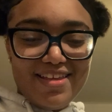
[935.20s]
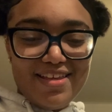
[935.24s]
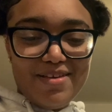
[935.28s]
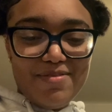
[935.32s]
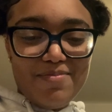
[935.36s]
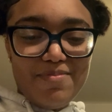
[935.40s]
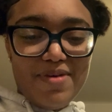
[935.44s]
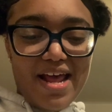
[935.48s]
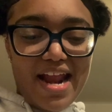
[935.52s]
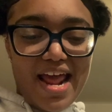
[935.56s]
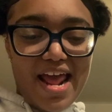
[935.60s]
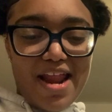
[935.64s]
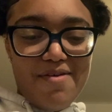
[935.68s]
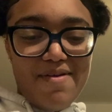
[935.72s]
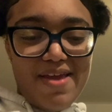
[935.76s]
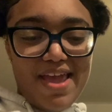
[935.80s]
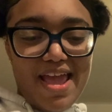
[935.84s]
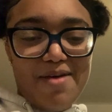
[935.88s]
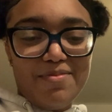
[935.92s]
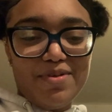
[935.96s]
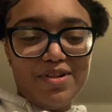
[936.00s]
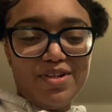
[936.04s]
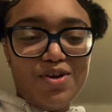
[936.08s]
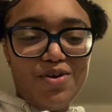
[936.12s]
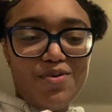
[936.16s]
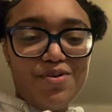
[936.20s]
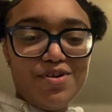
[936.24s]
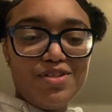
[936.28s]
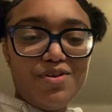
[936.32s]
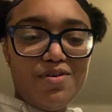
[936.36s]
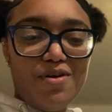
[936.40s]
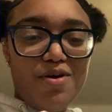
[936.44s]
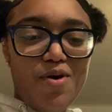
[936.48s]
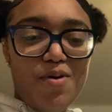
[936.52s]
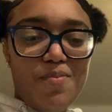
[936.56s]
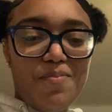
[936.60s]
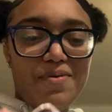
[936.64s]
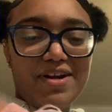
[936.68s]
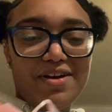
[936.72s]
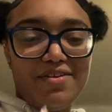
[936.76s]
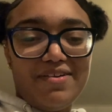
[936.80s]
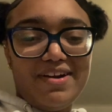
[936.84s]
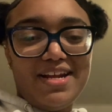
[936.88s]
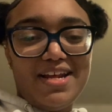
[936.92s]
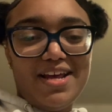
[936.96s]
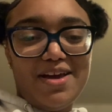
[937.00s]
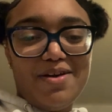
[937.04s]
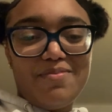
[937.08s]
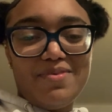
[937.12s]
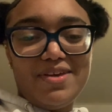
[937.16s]
But anyway, I'm not going to open it right
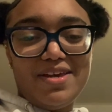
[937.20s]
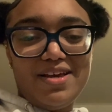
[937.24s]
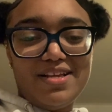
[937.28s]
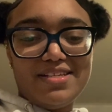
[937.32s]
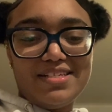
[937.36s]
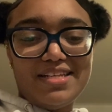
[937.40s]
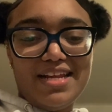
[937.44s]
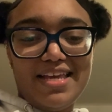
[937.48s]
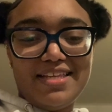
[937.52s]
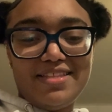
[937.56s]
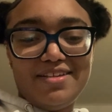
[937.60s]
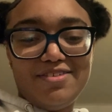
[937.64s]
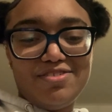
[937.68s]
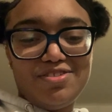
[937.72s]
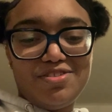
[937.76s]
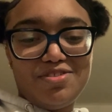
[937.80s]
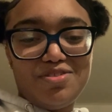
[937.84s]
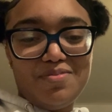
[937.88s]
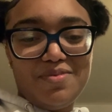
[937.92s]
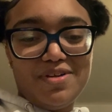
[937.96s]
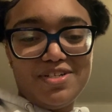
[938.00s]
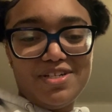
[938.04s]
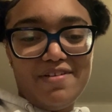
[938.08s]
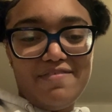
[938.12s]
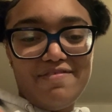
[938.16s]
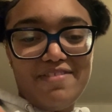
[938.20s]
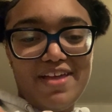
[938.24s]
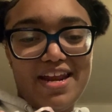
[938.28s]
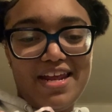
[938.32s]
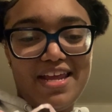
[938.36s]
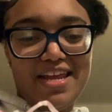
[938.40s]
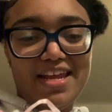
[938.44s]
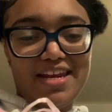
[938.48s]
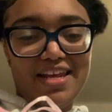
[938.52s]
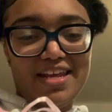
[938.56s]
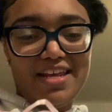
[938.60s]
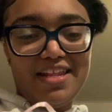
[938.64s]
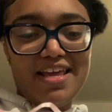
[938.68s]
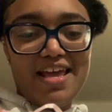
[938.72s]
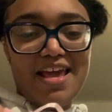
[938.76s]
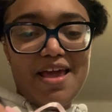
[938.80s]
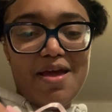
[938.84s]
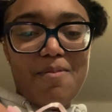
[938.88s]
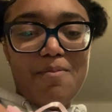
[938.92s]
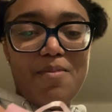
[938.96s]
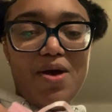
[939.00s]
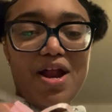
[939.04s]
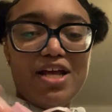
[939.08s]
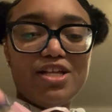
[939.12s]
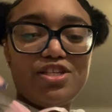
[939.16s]
now because like there's too much confetti in it.
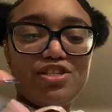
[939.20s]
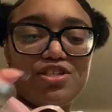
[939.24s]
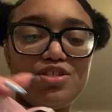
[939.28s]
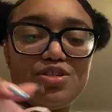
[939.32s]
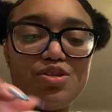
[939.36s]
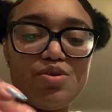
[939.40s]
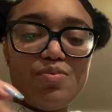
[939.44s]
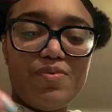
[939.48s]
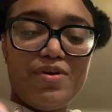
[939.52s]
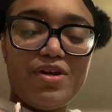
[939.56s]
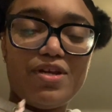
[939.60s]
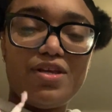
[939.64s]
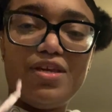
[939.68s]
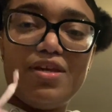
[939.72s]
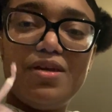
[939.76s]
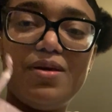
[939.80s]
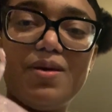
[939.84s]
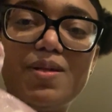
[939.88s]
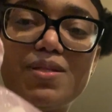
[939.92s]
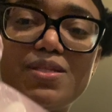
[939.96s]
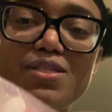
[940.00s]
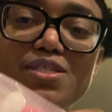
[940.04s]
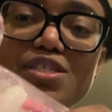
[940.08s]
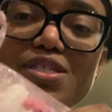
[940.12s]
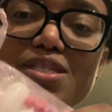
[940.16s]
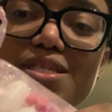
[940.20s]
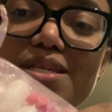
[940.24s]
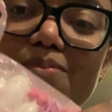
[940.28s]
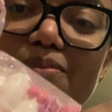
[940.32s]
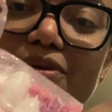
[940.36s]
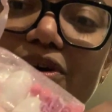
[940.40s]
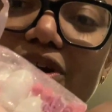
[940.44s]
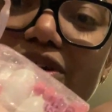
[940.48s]
But it's super cute, super